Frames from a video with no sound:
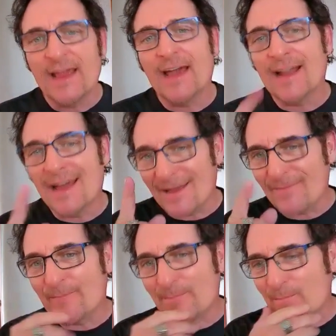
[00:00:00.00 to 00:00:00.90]

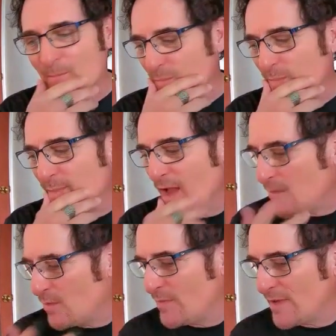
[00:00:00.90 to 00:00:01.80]
And
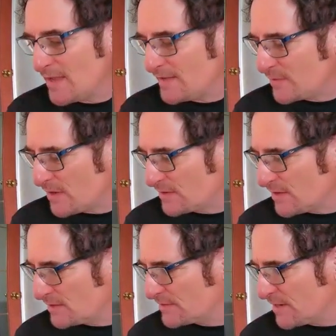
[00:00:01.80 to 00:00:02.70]
when we get to it,
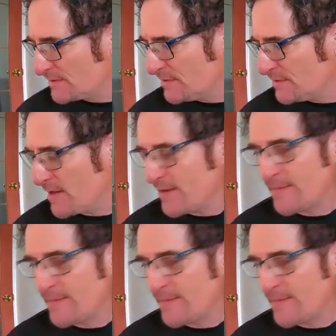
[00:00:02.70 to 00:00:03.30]
I'll talk to you about it.